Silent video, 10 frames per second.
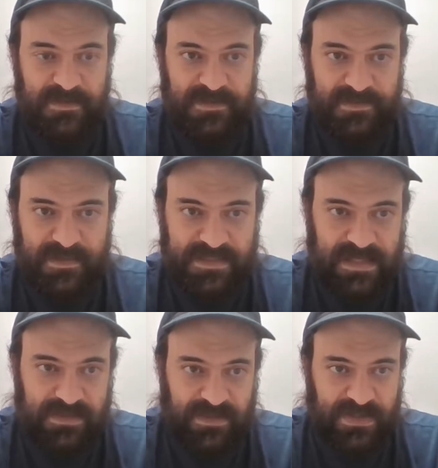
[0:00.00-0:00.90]
So that's
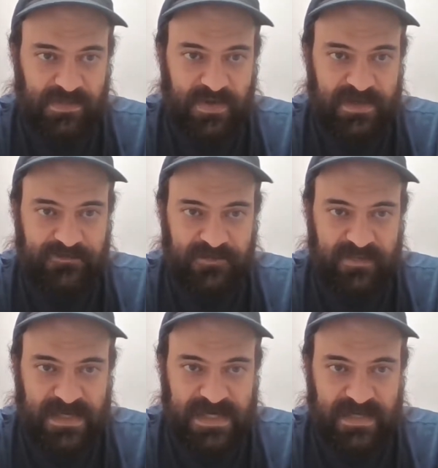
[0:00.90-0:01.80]
not looking great for
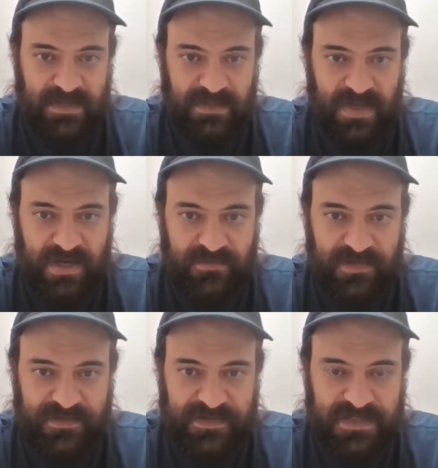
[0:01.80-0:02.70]
my
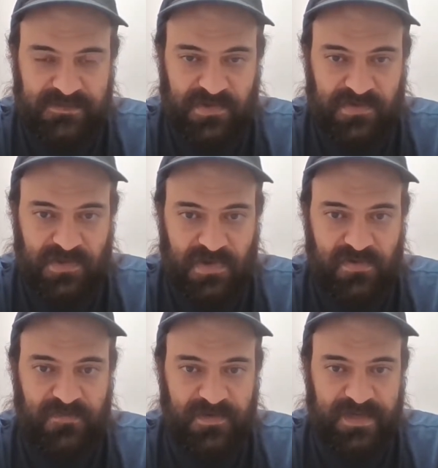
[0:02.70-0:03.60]
Longwood team total
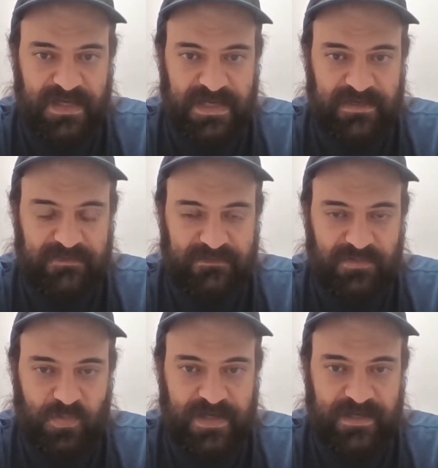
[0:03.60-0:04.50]
over that I
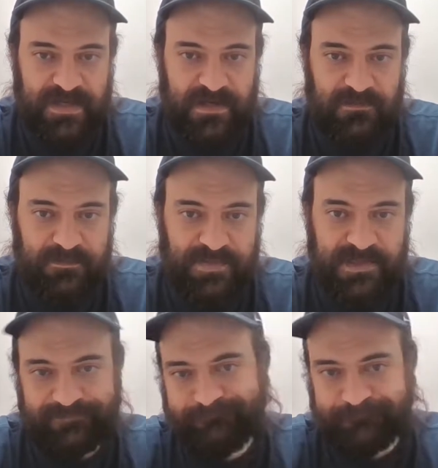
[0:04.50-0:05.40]
tweeted out,
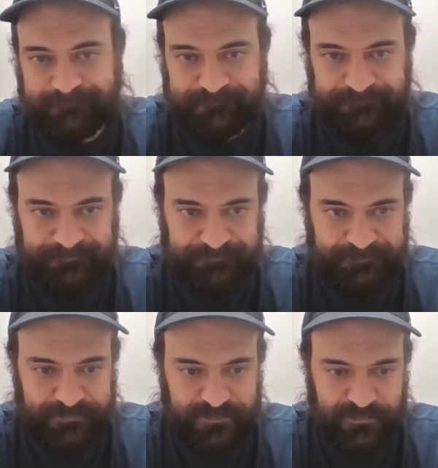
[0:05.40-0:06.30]
but
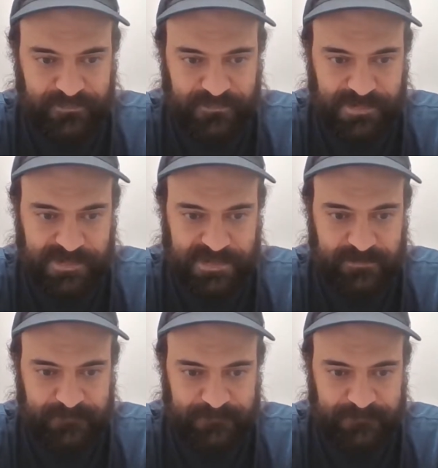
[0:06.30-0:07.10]
we'll see.